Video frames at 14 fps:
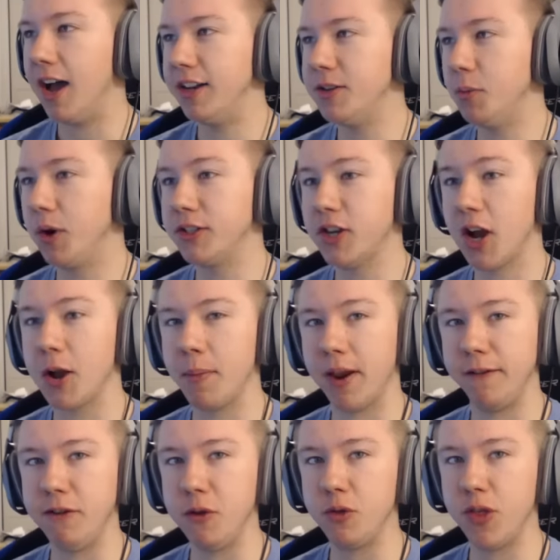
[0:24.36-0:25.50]
I did want to talk
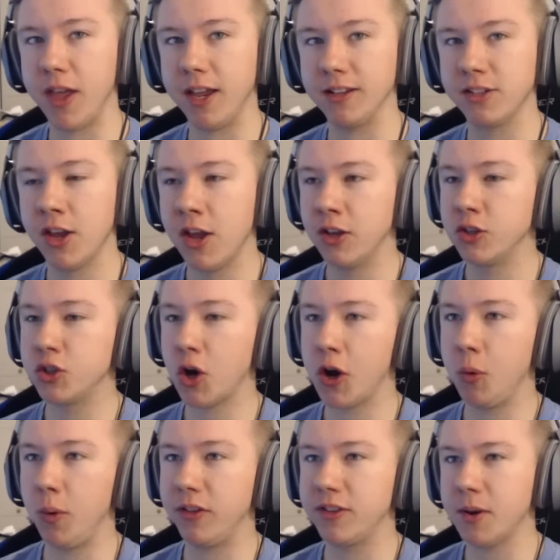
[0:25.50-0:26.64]
about a few things,
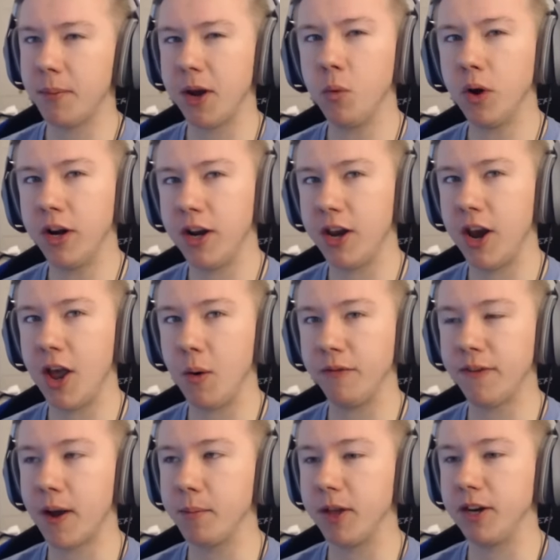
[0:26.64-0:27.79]
starting with somebody wanted to know
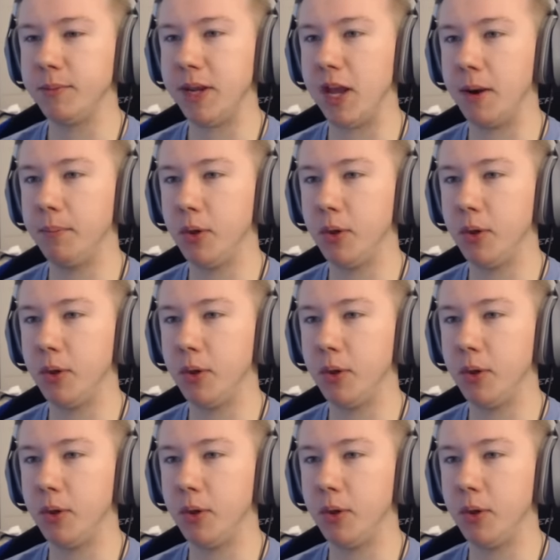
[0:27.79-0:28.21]
if I'm gonna be